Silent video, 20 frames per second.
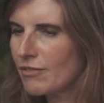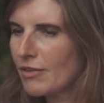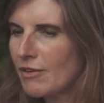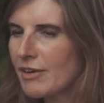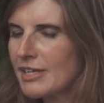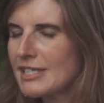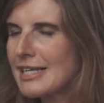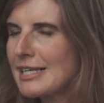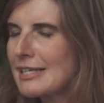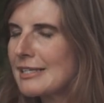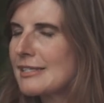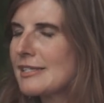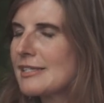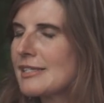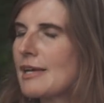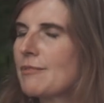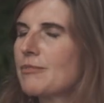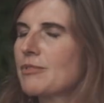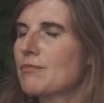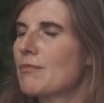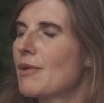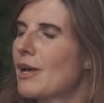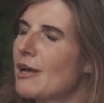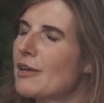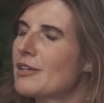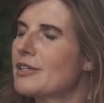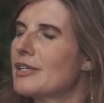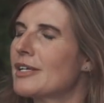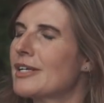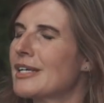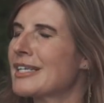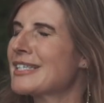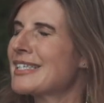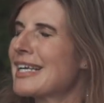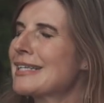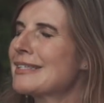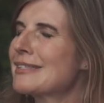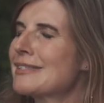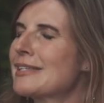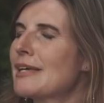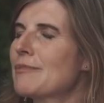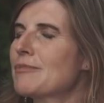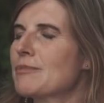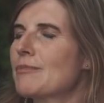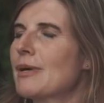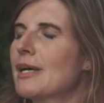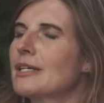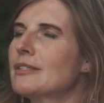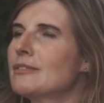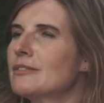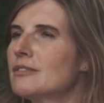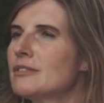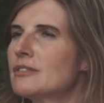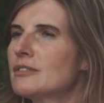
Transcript: are exactly the same as mine.